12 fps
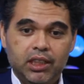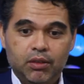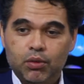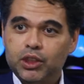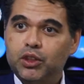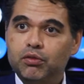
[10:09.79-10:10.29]

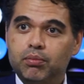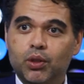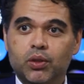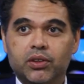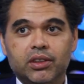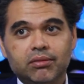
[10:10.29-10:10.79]
whether what you've
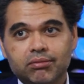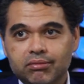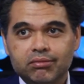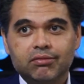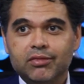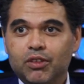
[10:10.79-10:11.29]
bought
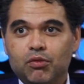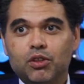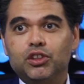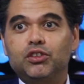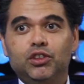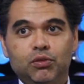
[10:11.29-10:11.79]

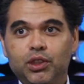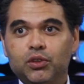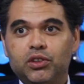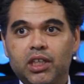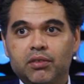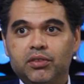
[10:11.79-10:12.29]
was the
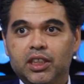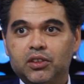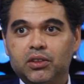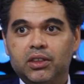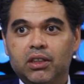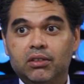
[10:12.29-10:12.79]
real stuff,
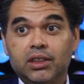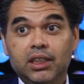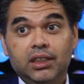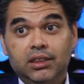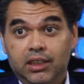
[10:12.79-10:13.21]
yes or no.